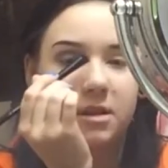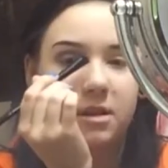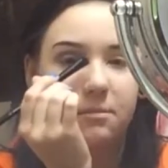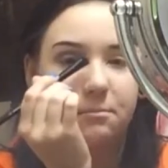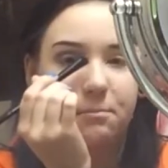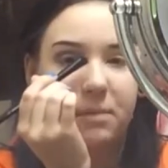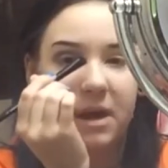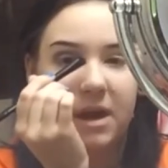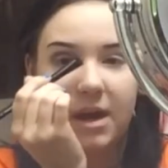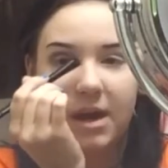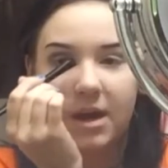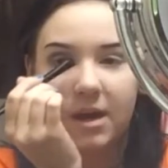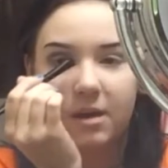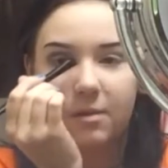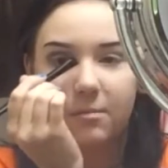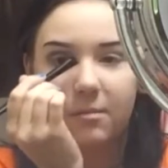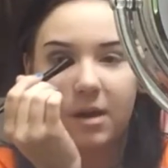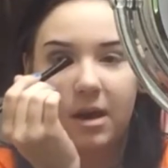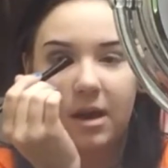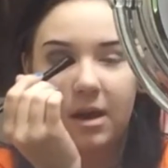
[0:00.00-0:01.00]
to
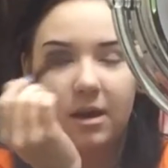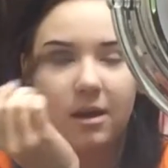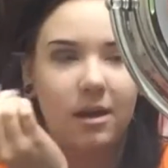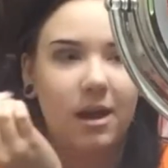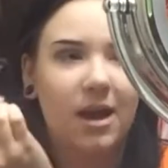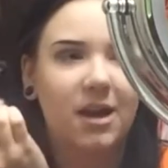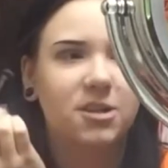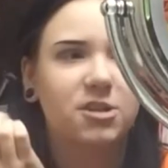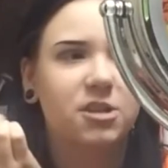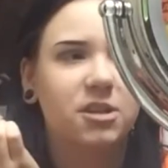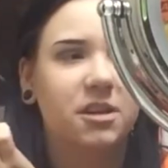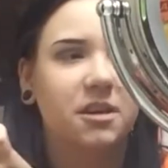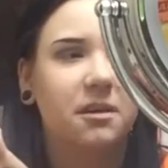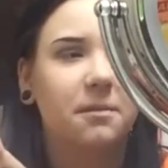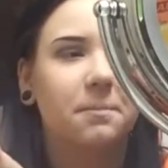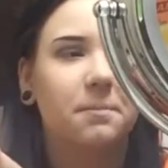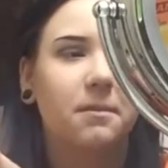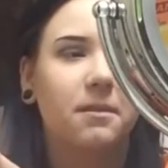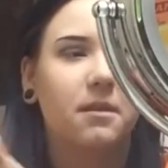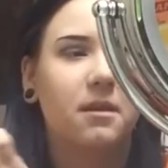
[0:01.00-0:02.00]
pack my... Actually,